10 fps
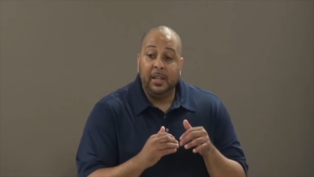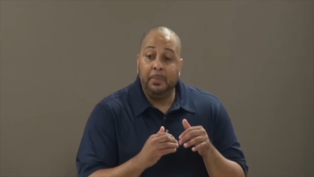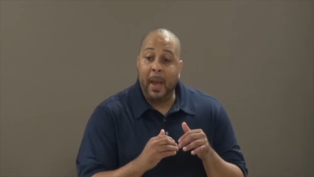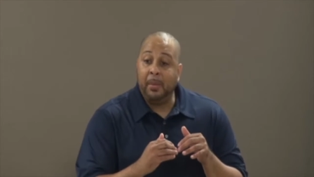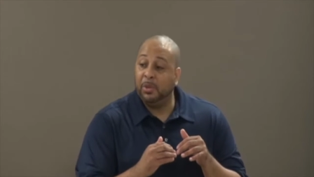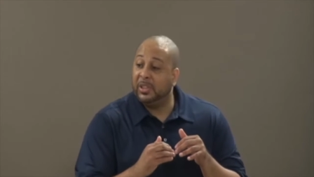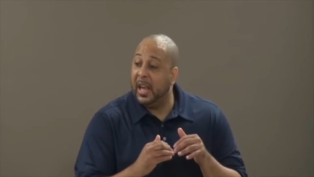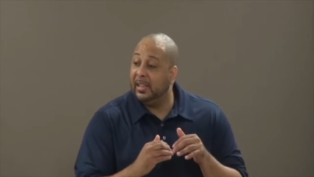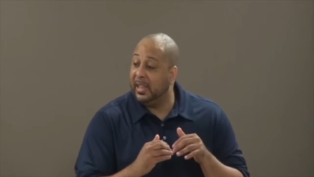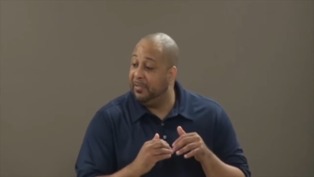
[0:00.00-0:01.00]
the Bible
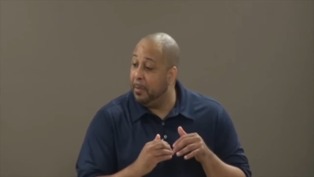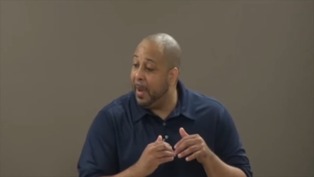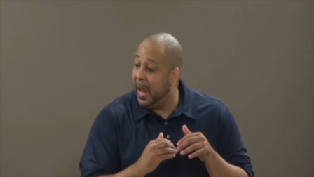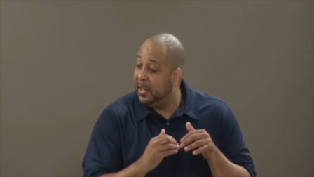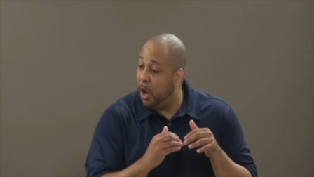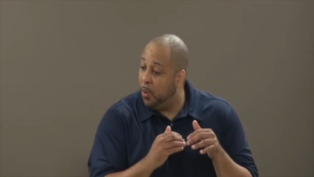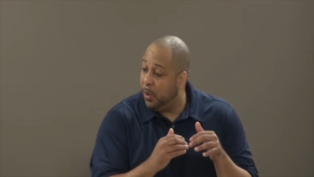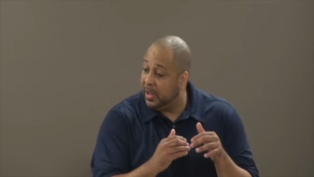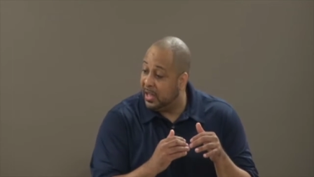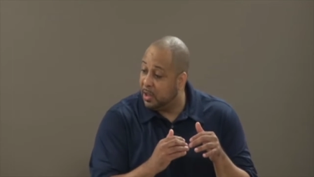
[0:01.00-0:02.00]
says if a man don't
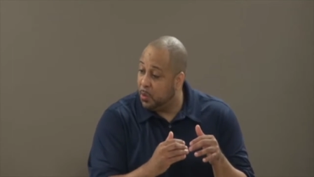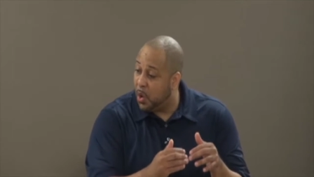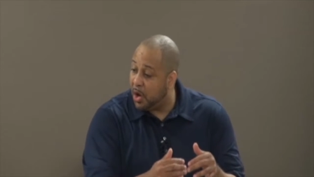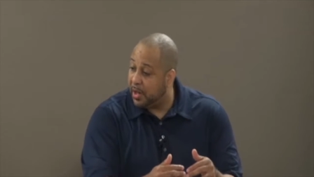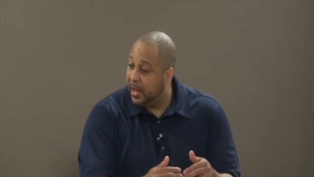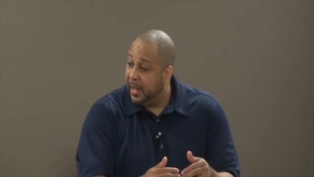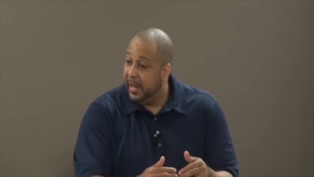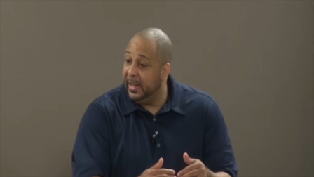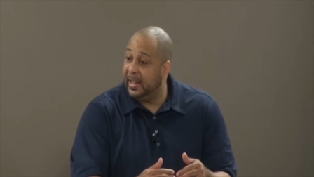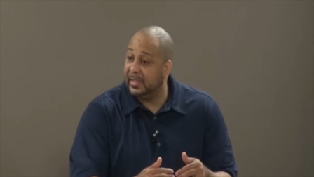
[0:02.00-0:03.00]
doesn't work,
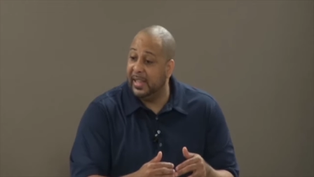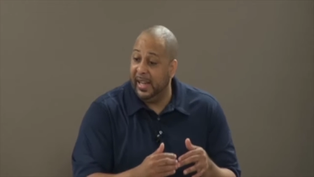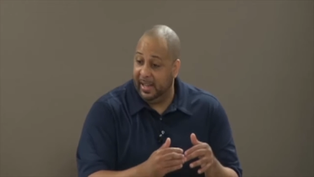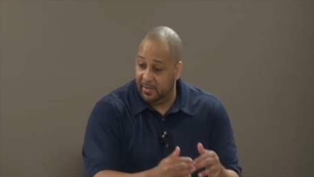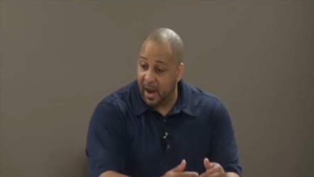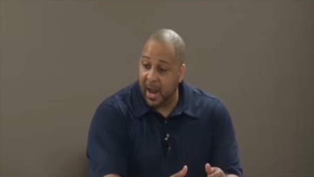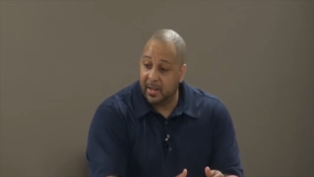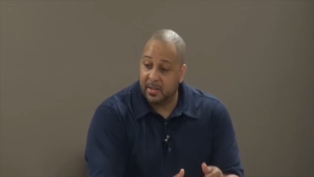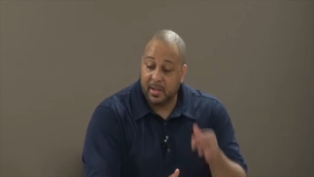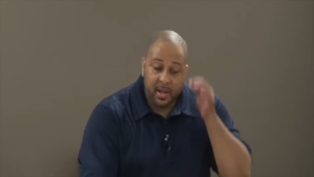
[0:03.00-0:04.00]
he doesn't eat, right?